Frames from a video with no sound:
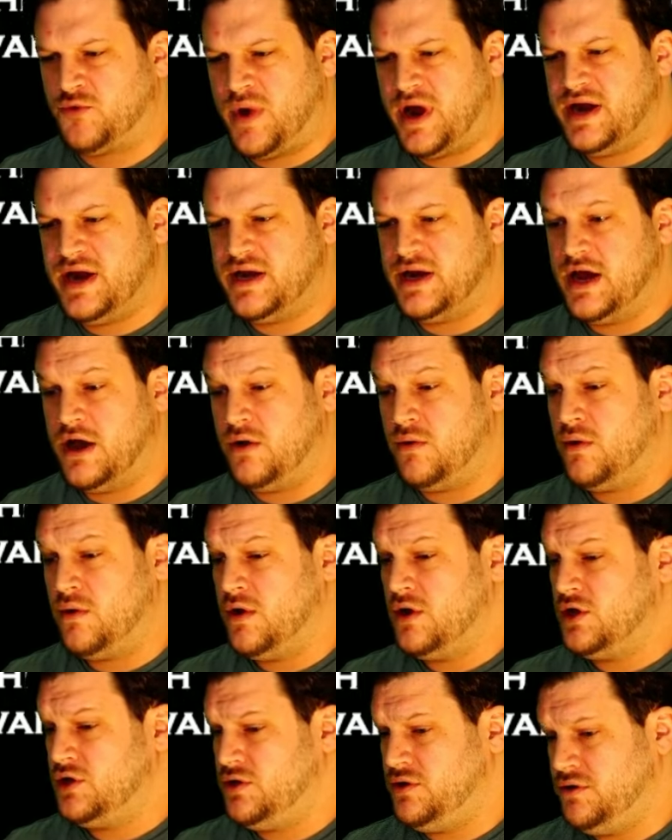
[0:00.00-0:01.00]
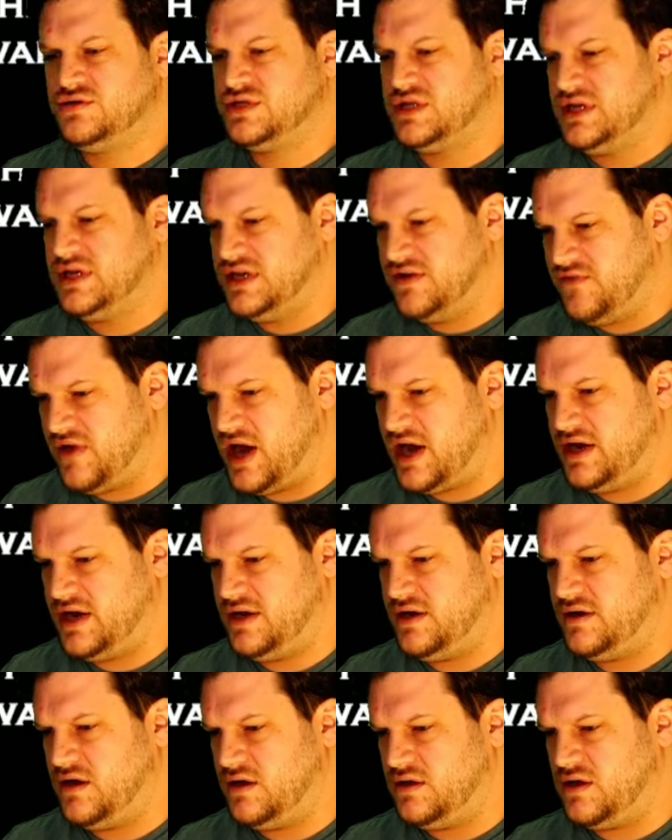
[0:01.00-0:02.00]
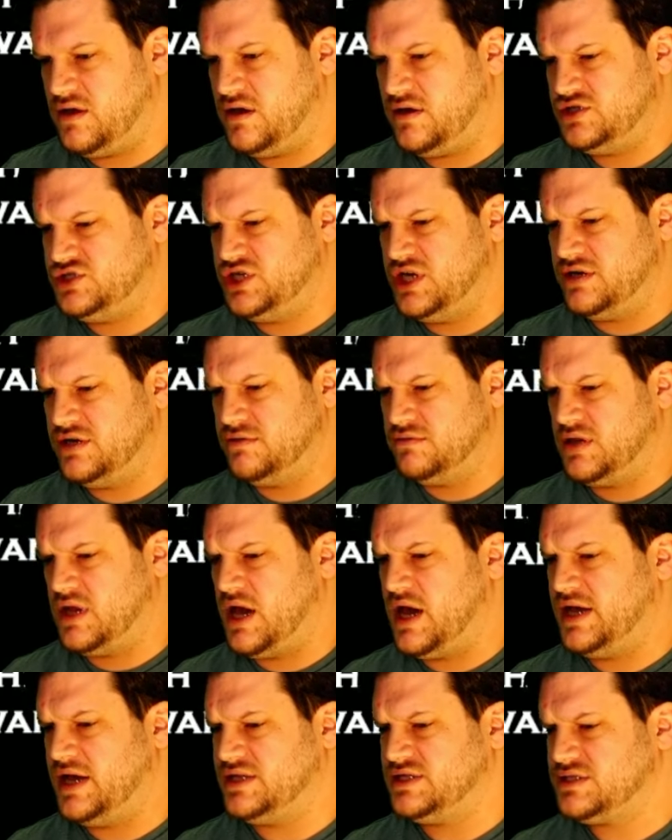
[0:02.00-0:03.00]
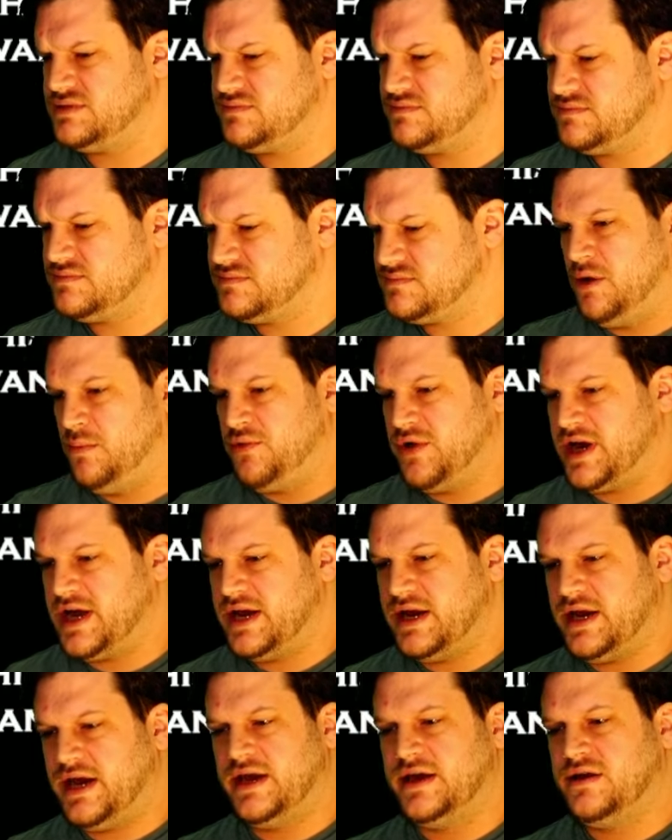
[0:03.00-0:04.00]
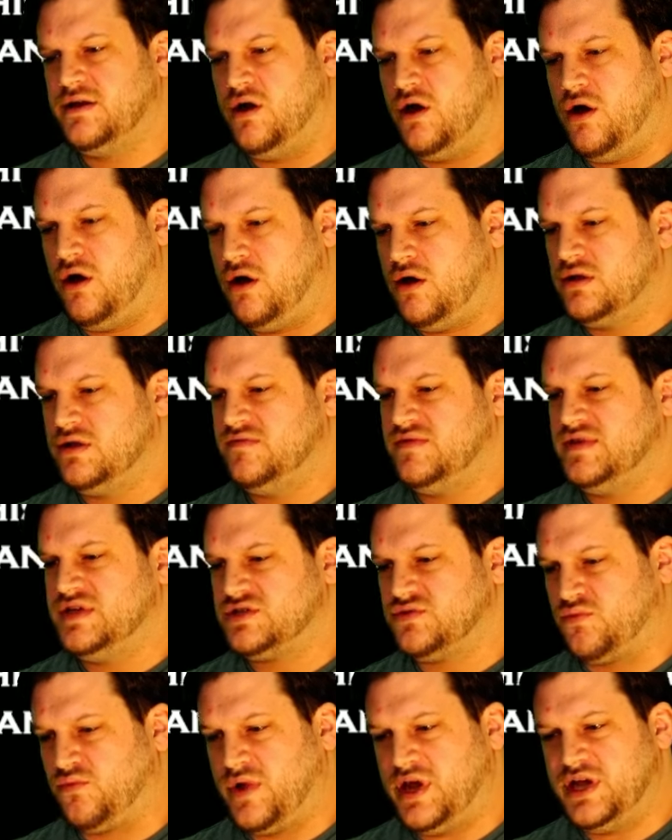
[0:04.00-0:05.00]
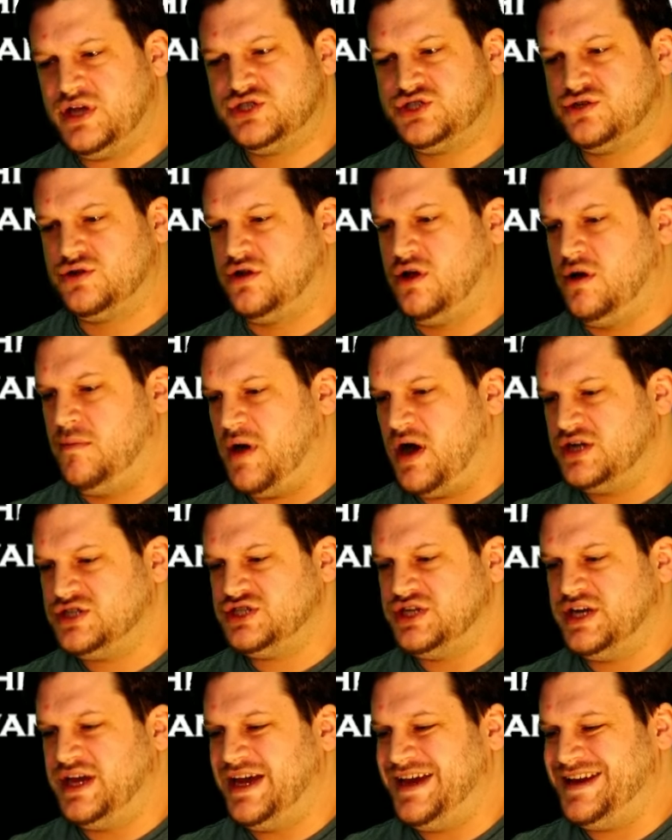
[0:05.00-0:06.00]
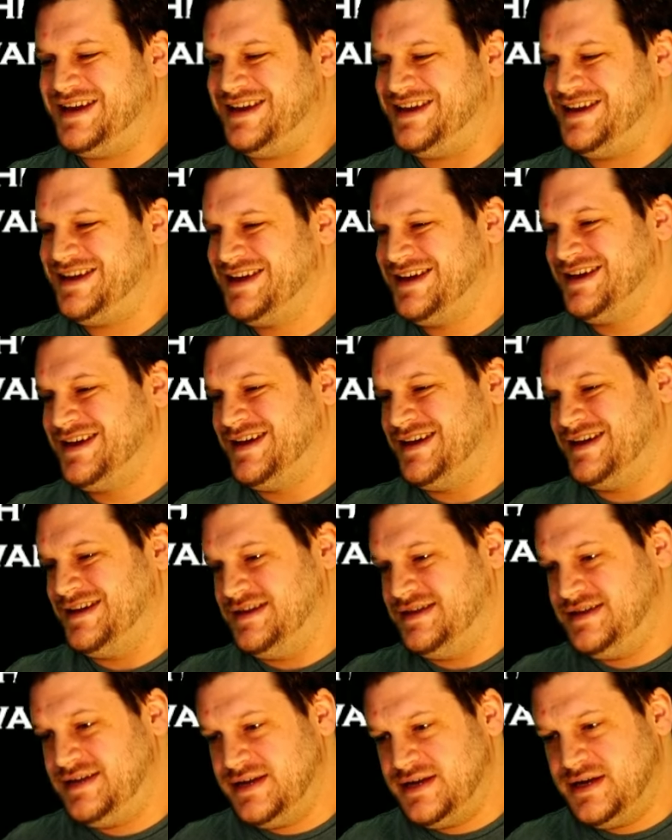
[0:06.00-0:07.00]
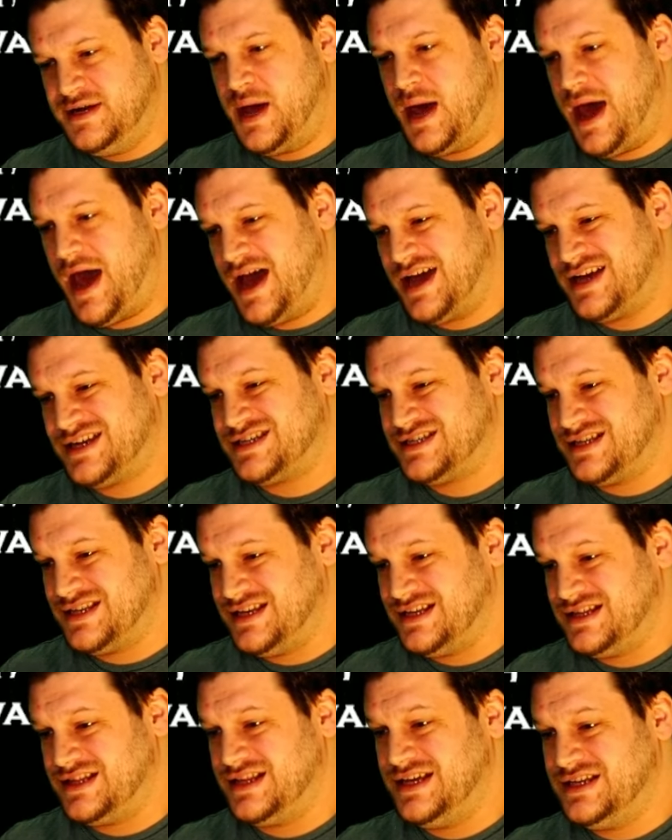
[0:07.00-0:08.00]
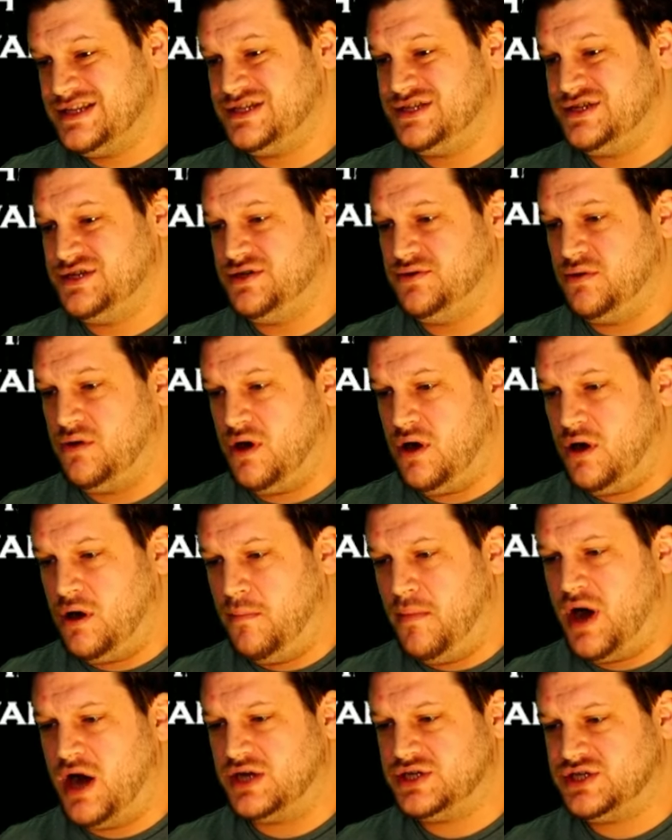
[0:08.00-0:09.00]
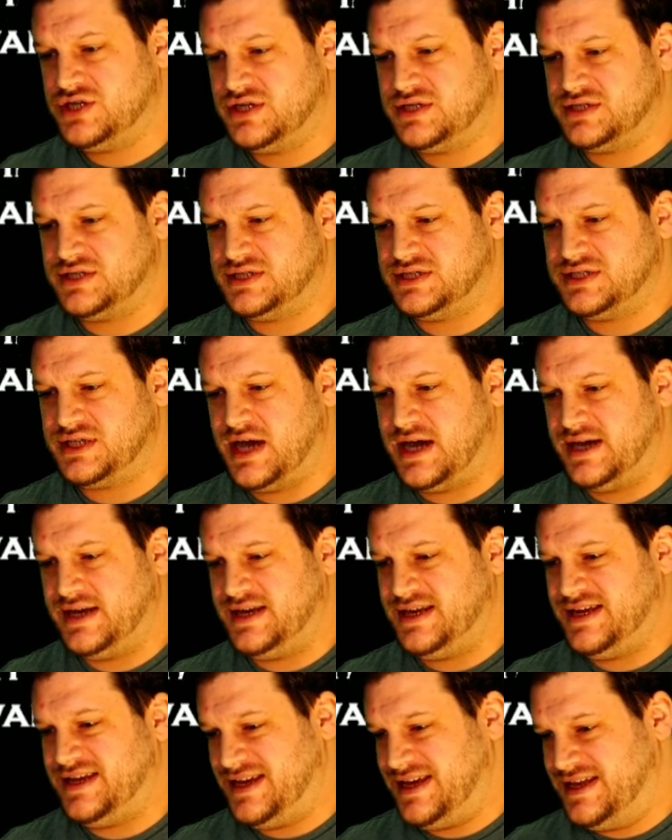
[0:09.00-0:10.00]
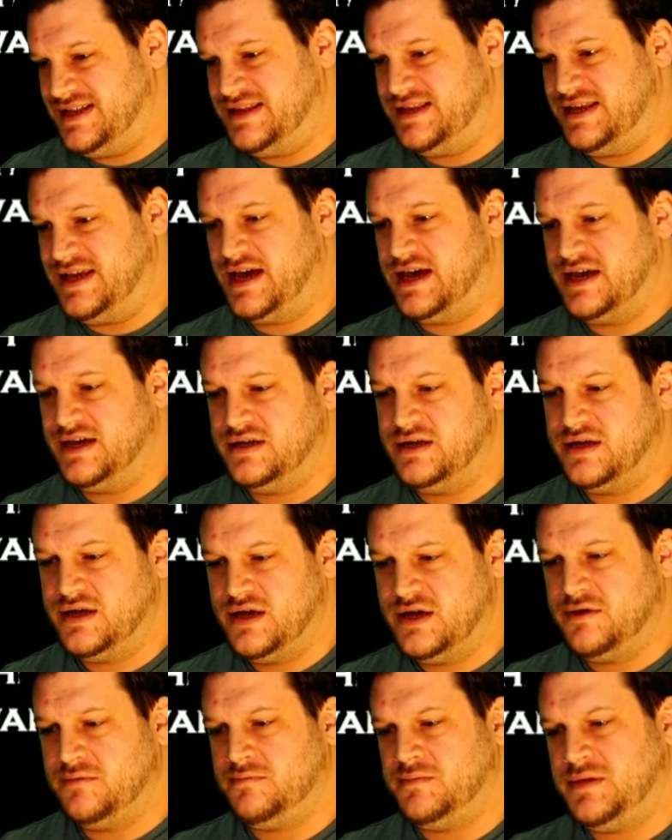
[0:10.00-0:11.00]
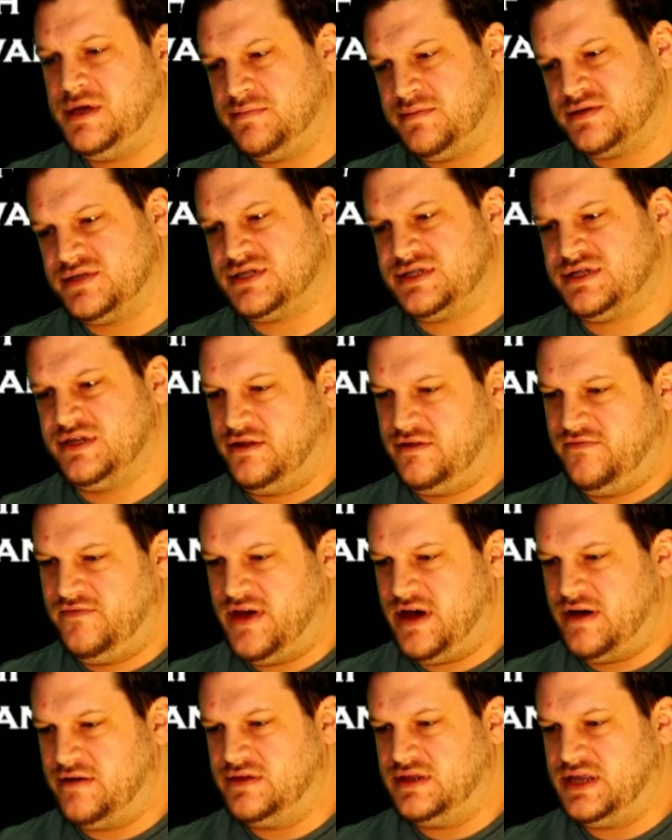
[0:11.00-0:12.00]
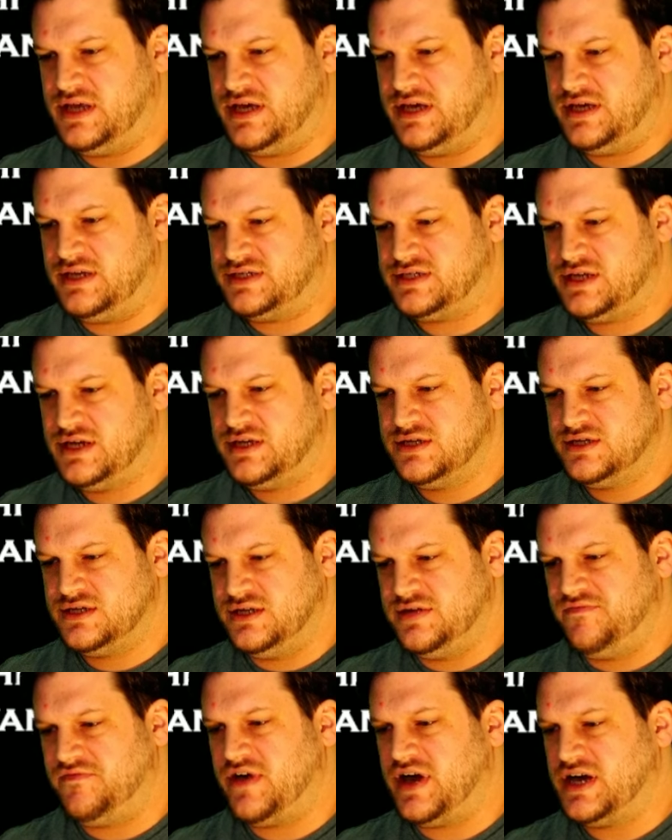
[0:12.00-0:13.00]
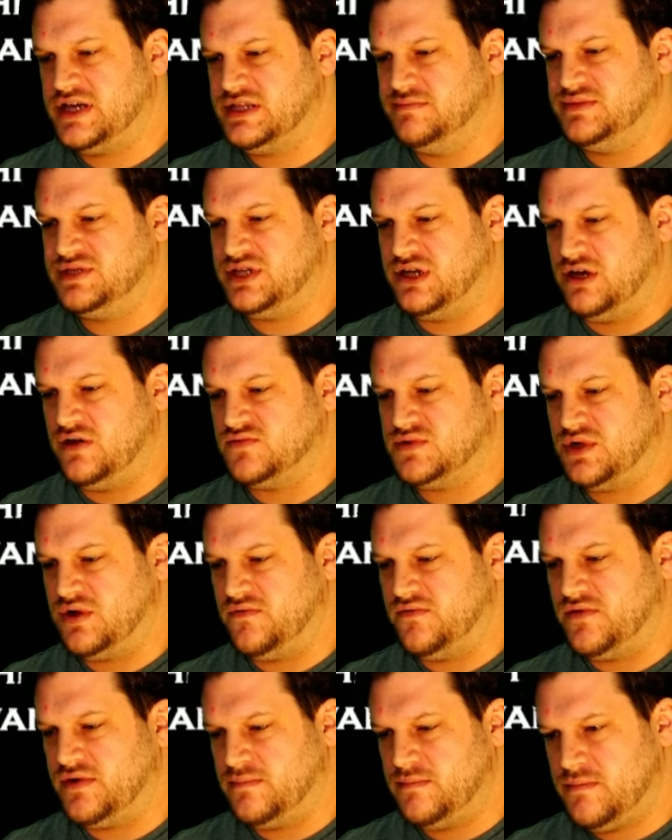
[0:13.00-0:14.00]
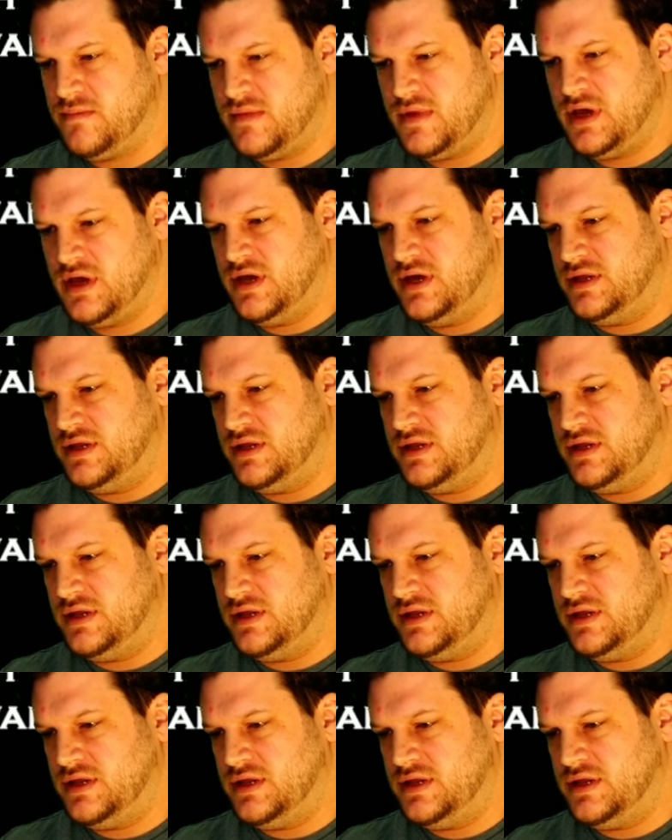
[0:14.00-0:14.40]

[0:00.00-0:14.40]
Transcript: but right now hugely divided along gender lines. So bringing in all of this racial homogeneity didn't actually lead to a homogenous society in the end. People still found things to divide themselves over.